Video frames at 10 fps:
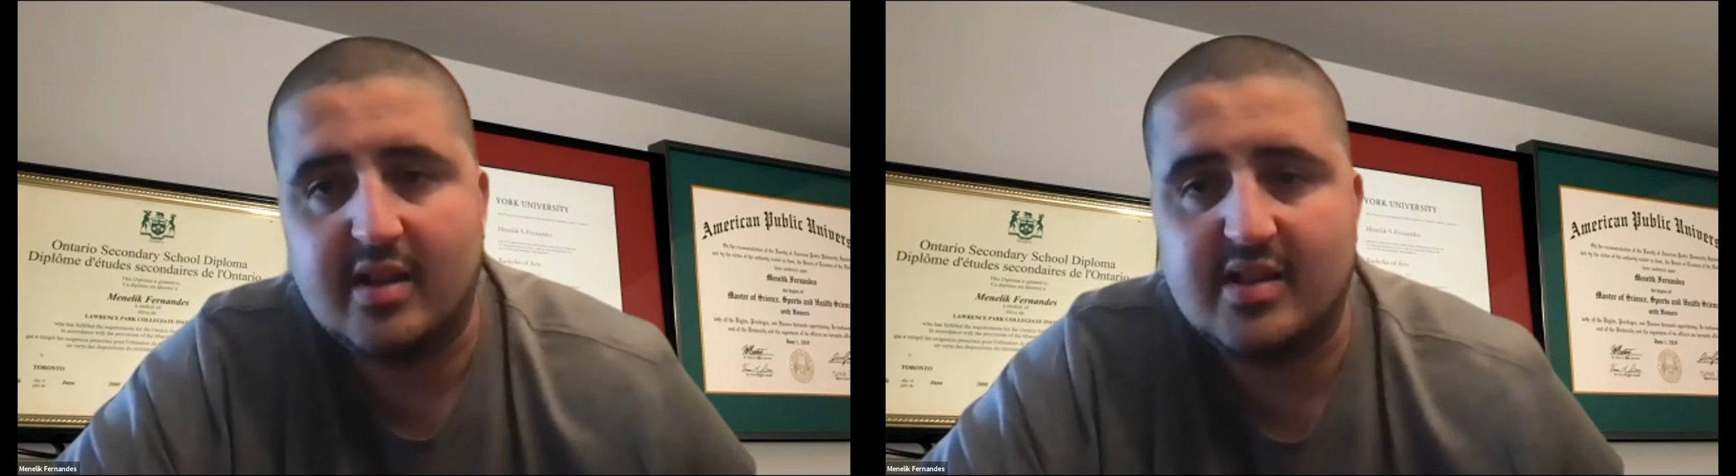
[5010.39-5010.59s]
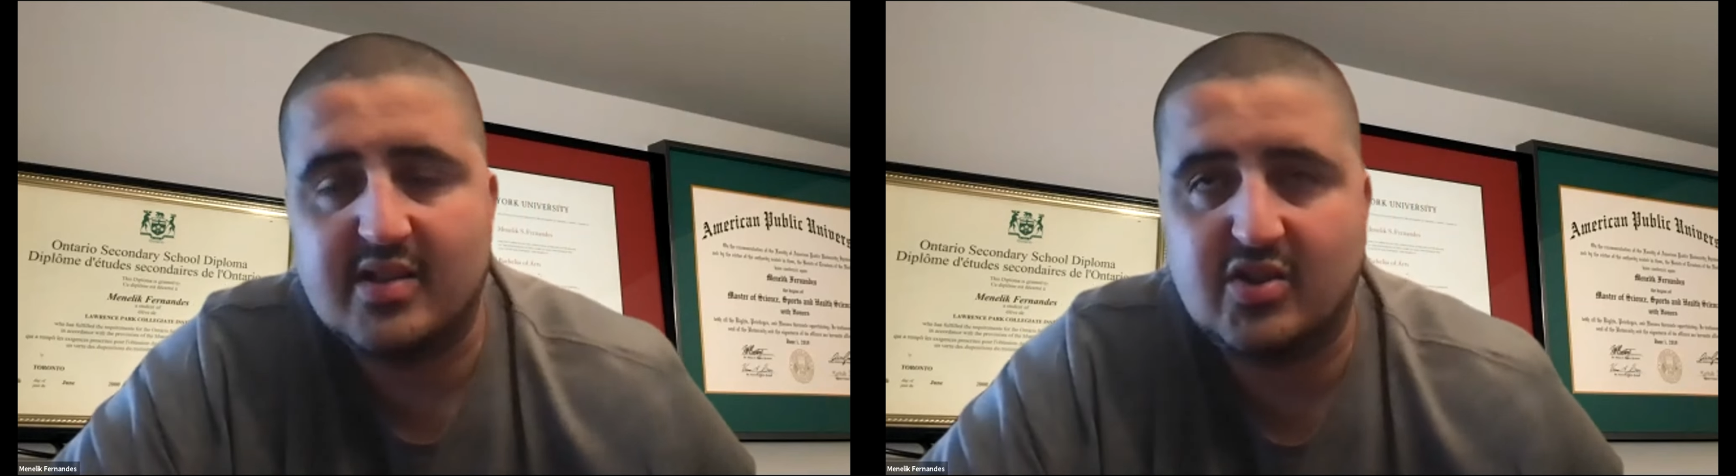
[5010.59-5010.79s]

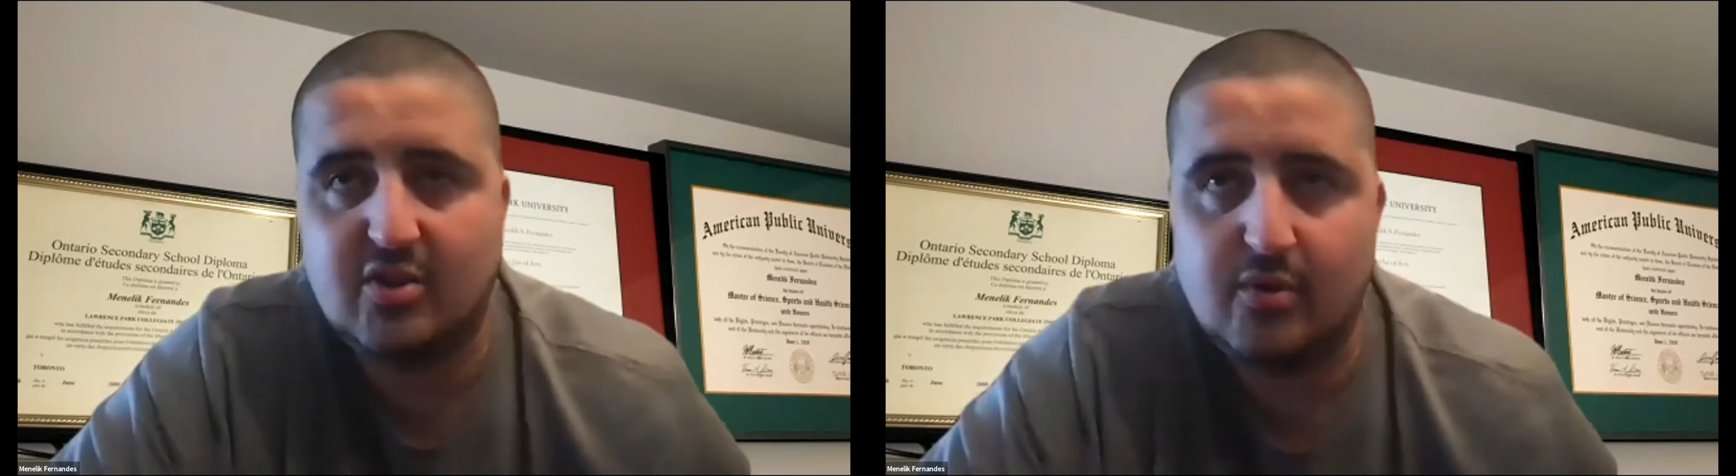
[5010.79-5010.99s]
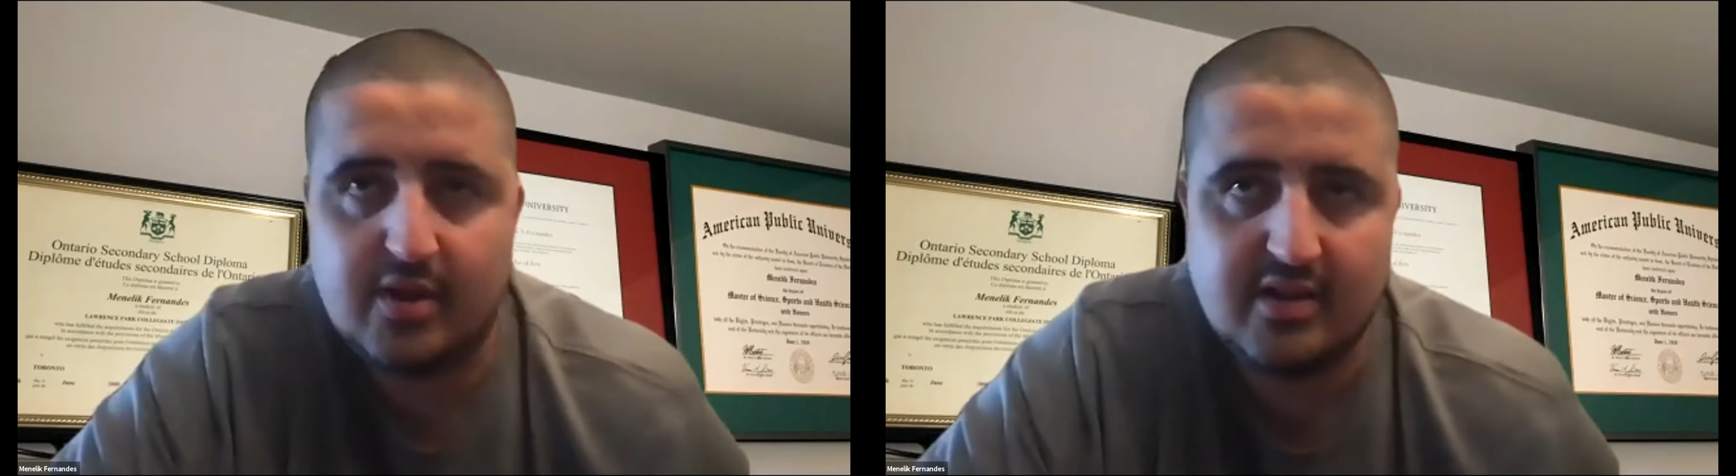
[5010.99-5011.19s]
that this
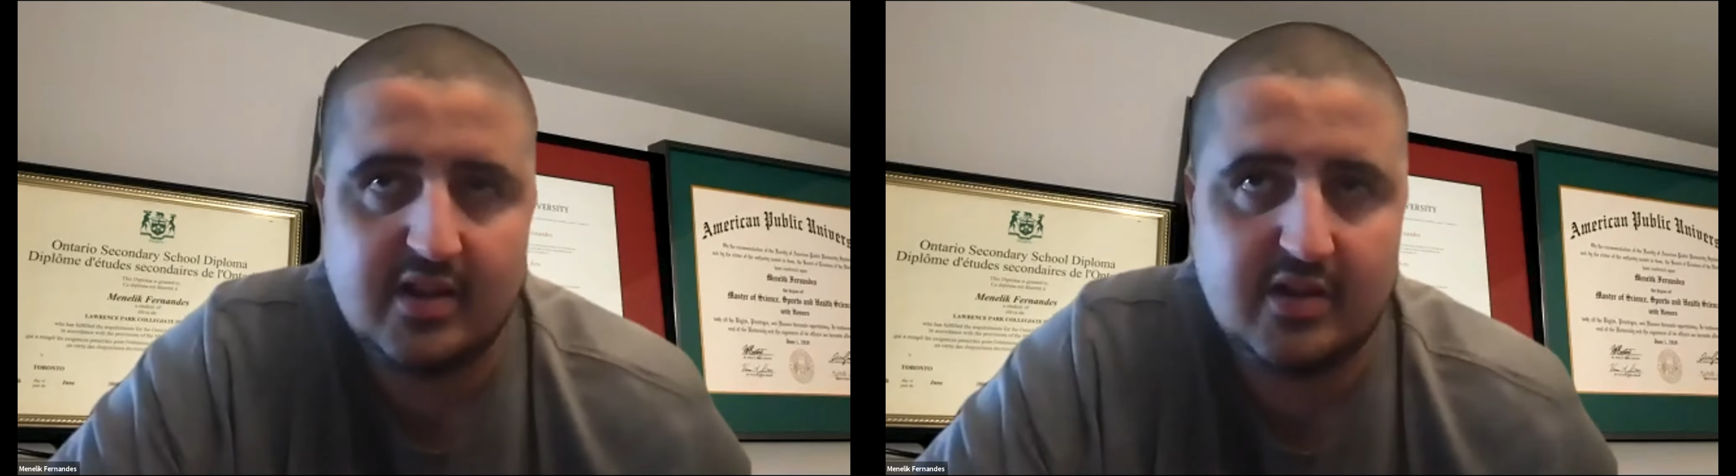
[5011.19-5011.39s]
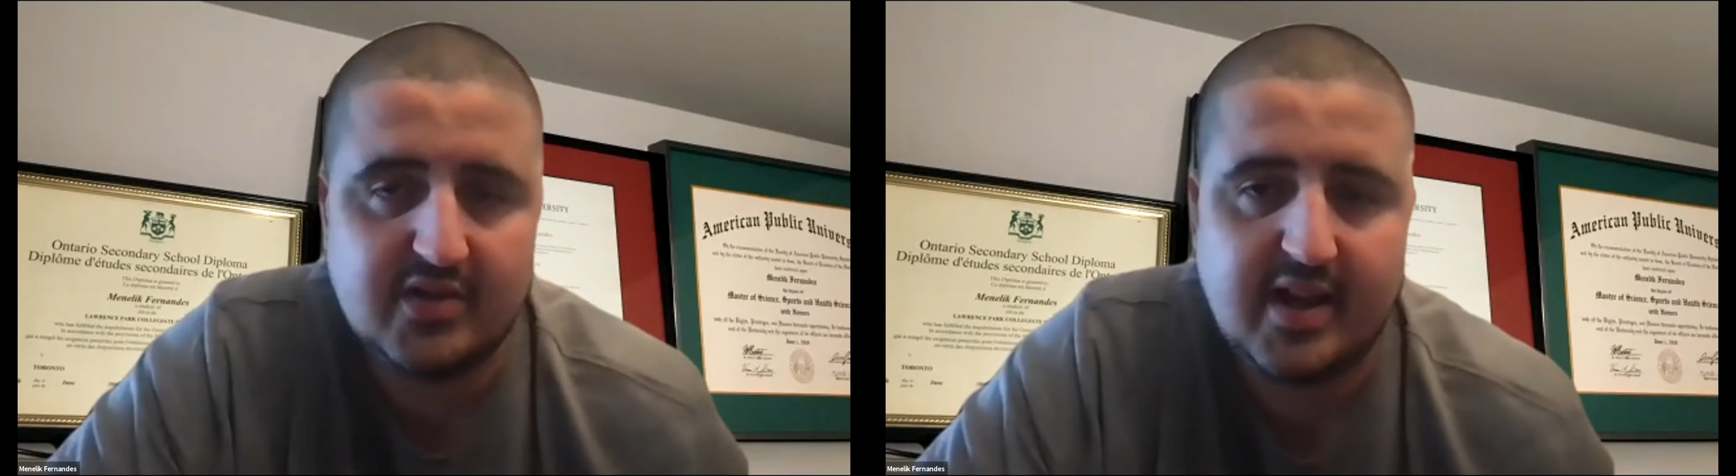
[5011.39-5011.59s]
show
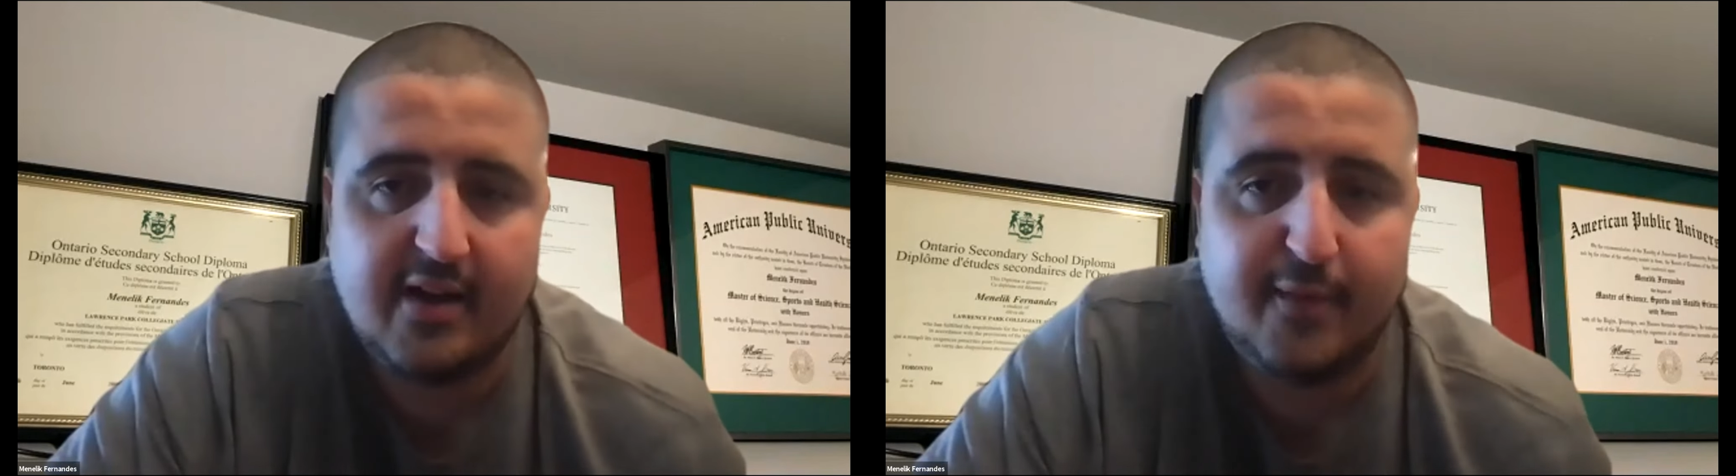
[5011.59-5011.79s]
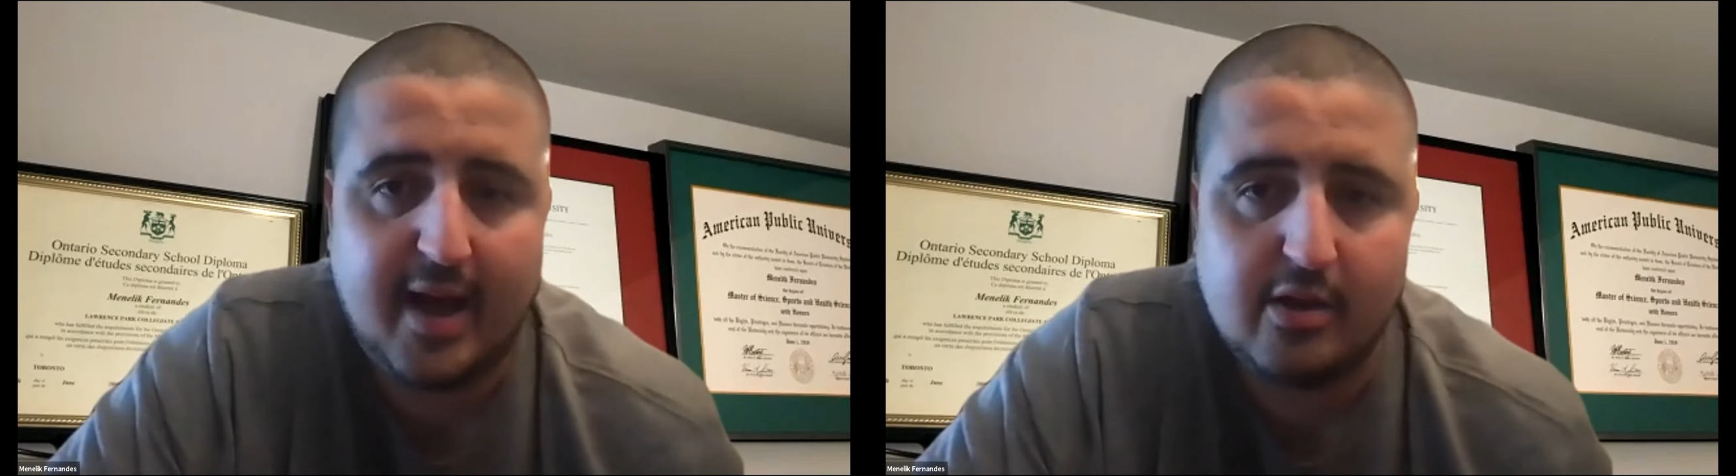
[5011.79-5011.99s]
continues to
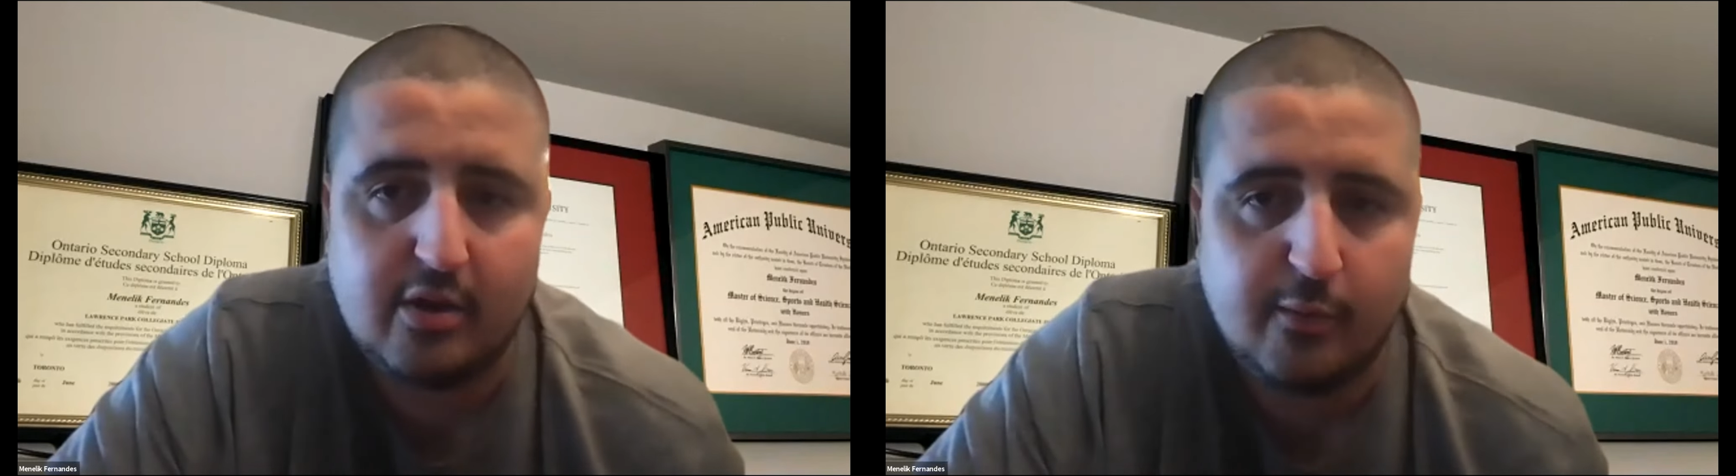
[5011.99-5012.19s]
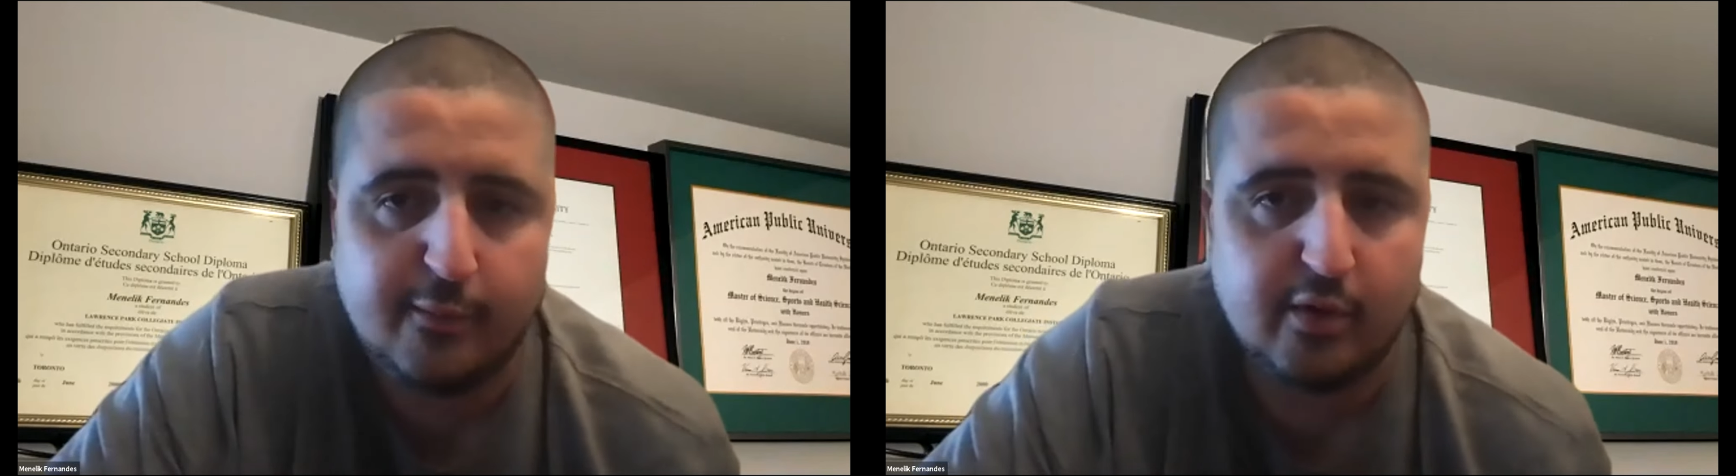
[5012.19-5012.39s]
have
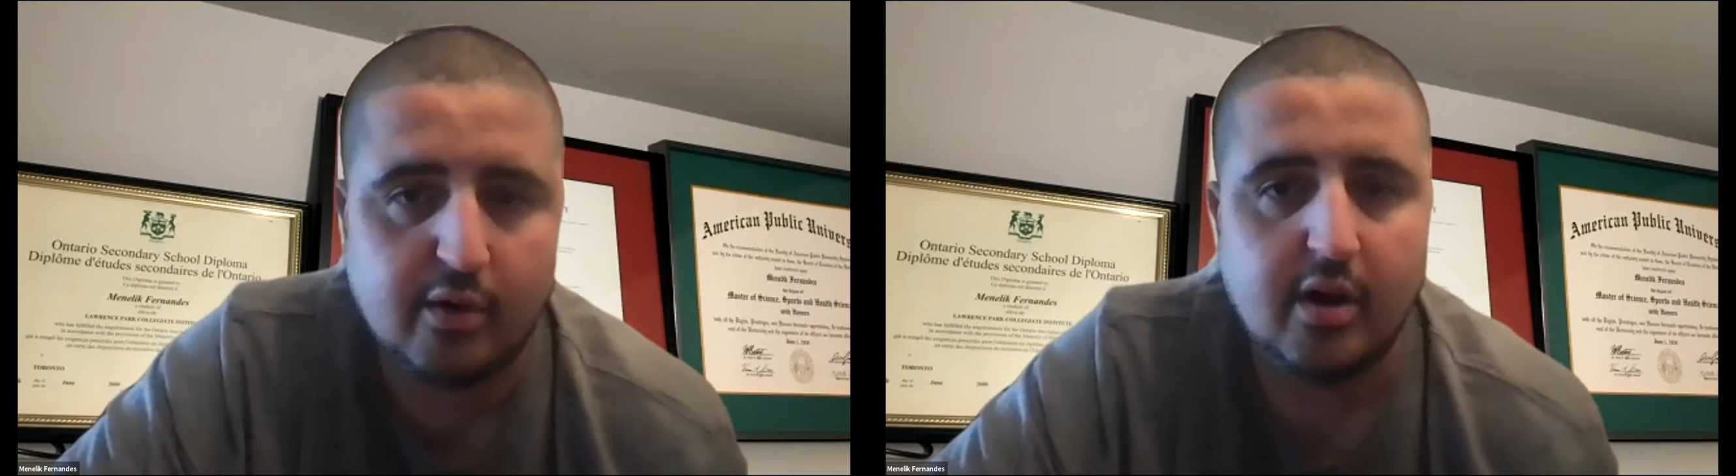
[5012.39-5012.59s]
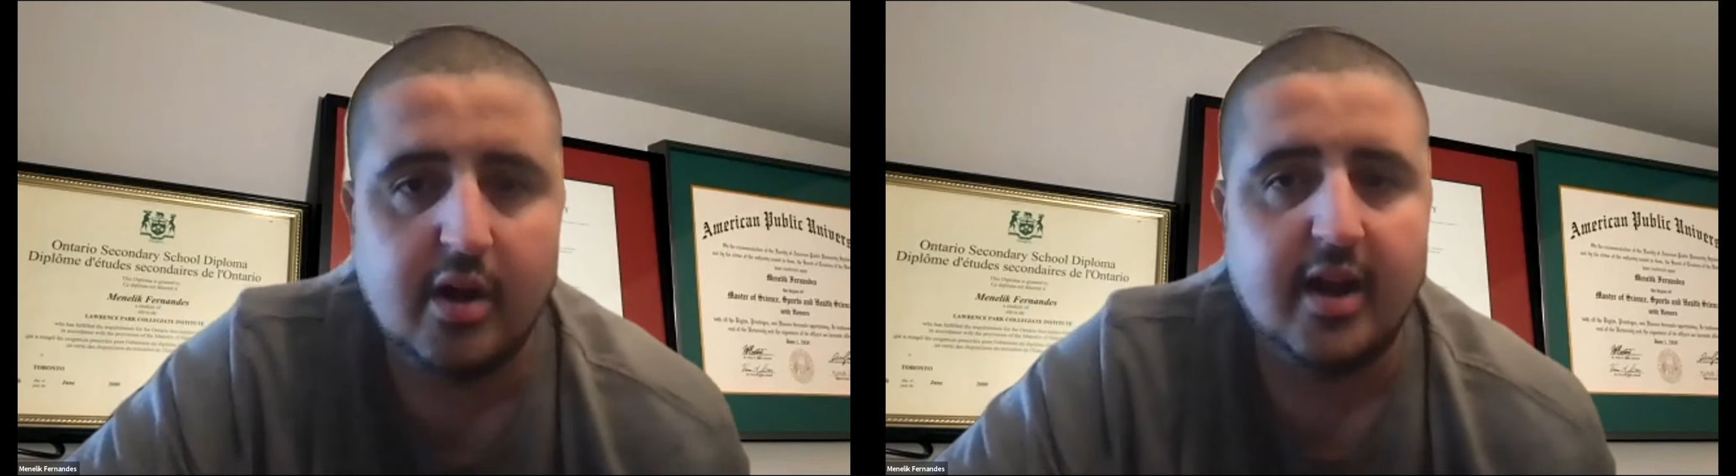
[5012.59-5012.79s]
value for